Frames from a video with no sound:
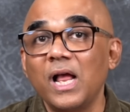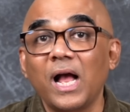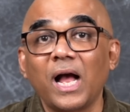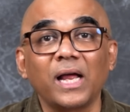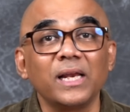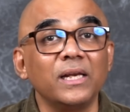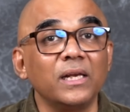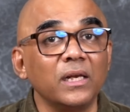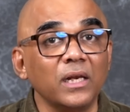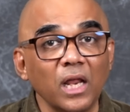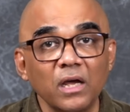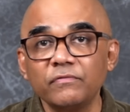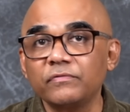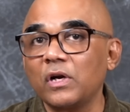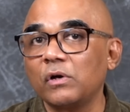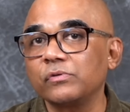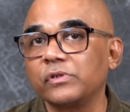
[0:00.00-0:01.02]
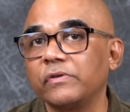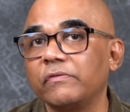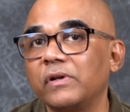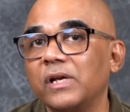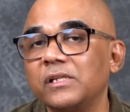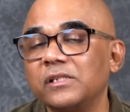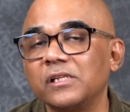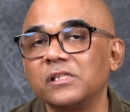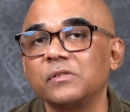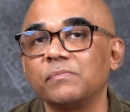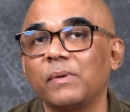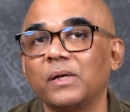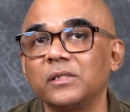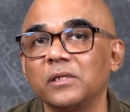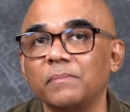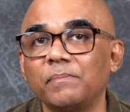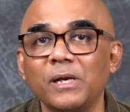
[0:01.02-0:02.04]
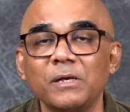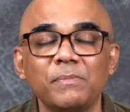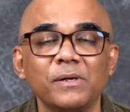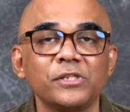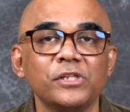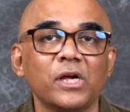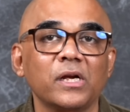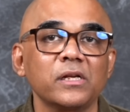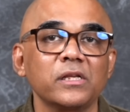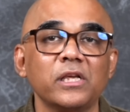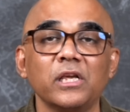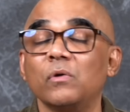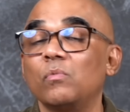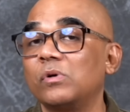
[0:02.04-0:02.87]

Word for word: I loved how Sivanandan's mother, played by Janaki,